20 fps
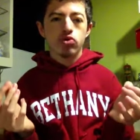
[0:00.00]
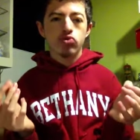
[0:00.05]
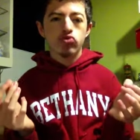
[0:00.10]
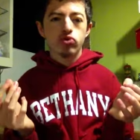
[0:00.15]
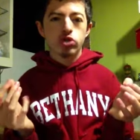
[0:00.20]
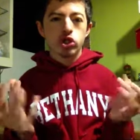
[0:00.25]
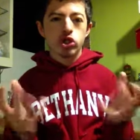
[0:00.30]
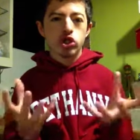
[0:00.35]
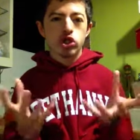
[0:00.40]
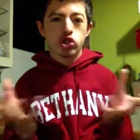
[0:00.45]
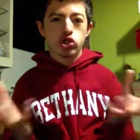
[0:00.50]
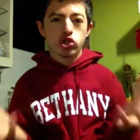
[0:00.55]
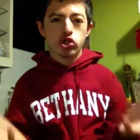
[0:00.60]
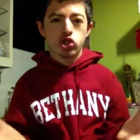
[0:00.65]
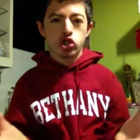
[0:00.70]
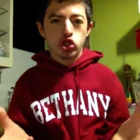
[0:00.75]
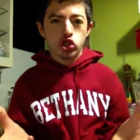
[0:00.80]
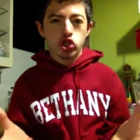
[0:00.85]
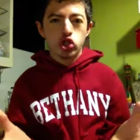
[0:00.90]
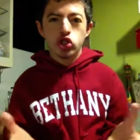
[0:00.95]

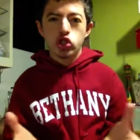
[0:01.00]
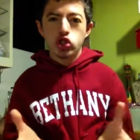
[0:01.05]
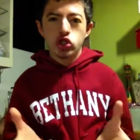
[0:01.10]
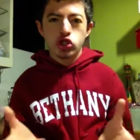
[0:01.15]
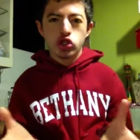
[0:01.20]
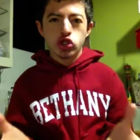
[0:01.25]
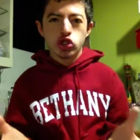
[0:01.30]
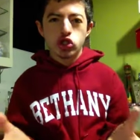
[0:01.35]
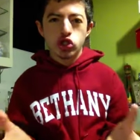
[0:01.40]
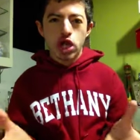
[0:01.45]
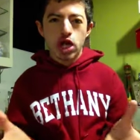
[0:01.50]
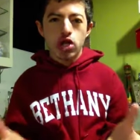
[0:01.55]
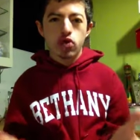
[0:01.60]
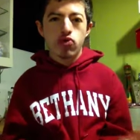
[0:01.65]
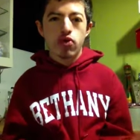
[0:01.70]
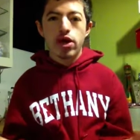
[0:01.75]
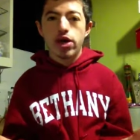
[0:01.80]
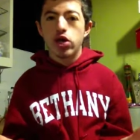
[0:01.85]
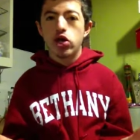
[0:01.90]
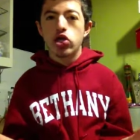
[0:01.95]

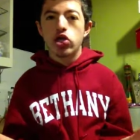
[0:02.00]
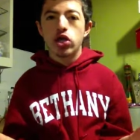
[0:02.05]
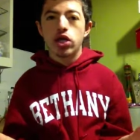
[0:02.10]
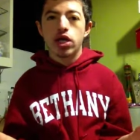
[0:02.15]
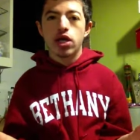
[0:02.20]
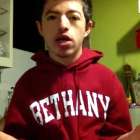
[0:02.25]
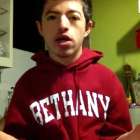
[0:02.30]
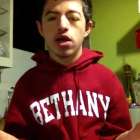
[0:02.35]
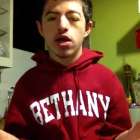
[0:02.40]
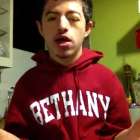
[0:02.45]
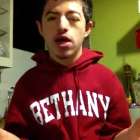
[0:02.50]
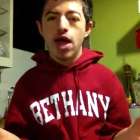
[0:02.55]
regeneration